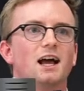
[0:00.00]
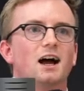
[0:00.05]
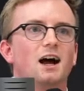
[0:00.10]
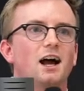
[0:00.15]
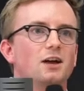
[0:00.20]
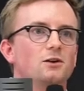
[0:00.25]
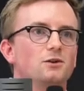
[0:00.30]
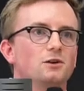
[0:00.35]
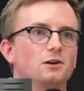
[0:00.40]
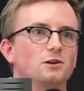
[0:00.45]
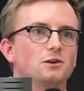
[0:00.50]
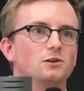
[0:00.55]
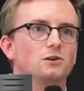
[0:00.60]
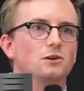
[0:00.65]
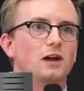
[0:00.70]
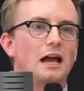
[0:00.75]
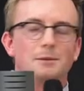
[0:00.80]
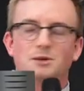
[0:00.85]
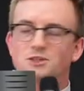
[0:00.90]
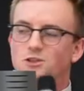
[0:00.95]
hire
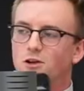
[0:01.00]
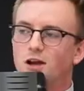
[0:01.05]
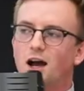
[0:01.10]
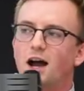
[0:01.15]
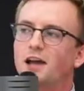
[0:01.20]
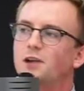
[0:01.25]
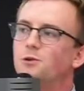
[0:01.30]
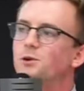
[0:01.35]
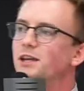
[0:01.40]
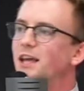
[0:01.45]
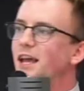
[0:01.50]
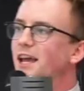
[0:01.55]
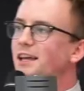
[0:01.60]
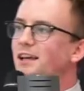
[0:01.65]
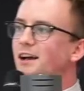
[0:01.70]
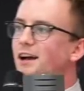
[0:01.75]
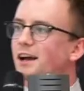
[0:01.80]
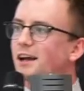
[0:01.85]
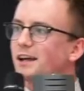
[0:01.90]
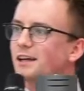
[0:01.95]
or Amazon hiring
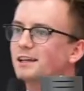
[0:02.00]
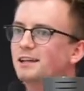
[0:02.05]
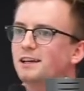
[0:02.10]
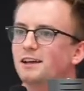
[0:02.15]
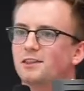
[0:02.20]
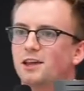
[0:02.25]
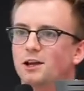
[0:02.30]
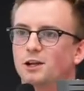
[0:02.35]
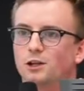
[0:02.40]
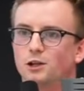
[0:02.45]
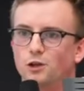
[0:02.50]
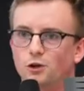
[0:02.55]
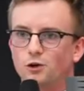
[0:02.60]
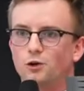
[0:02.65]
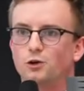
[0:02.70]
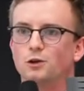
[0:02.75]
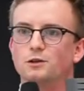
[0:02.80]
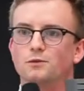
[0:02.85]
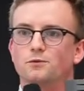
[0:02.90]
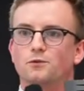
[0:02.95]
AI that
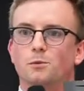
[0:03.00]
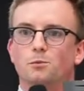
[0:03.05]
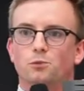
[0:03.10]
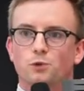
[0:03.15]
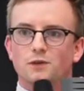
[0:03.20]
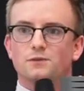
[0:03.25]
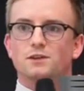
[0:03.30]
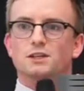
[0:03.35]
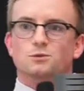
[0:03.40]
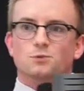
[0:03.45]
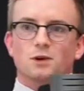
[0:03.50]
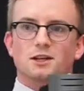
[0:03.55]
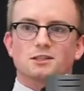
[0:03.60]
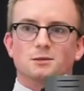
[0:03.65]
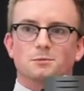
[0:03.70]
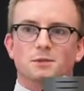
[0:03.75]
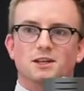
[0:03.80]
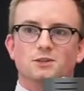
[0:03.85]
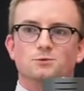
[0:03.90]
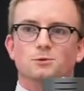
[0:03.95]
learned from previous
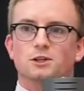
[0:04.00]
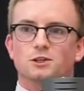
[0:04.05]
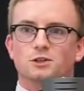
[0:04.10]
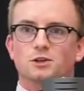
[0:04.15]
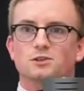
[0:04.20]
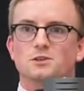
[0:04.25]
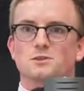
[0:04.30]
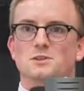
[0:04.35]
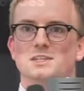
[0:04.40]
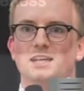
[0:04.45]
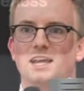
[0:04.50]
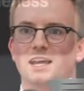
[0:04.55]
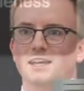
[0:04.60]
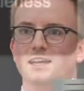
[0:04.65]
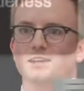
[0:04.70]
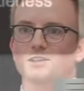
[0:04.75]
resumes. Well, it turns out the tech